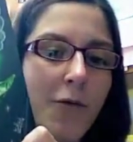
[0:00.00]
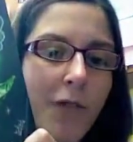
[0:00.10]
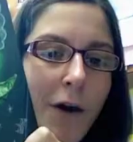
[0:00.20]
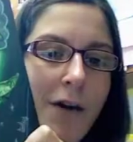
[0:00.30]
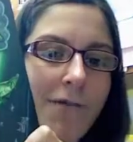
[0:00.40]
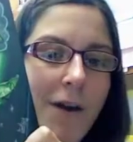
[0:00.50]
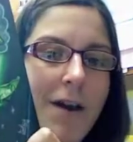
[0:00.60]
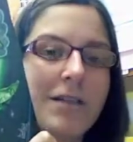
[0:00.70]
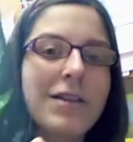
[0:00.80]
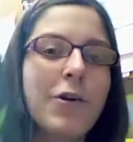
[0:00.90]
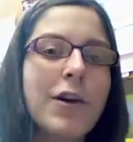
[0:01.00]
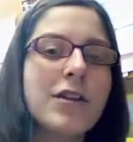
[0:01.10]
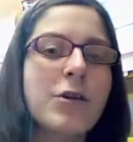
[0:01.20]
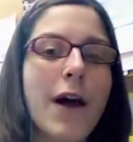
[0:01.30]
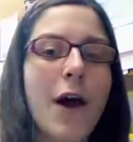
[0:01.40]
Very funny
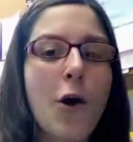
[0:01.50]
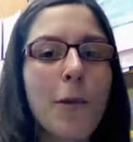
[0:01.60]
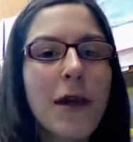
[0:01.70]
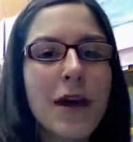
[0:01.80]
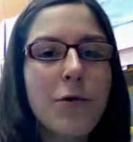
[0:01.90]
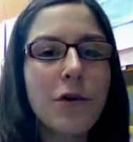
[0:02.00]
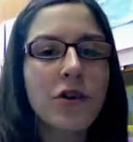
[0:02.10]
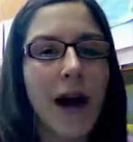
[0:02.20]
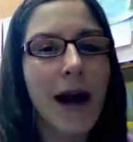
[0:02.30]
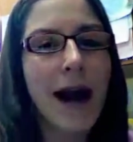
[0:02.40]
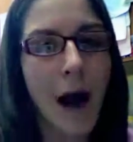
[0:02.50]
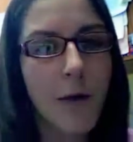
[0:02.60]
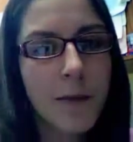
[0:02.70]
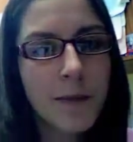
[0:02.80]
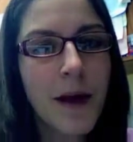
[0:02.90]
series, so I hope that you will check it
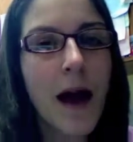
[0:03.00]
out.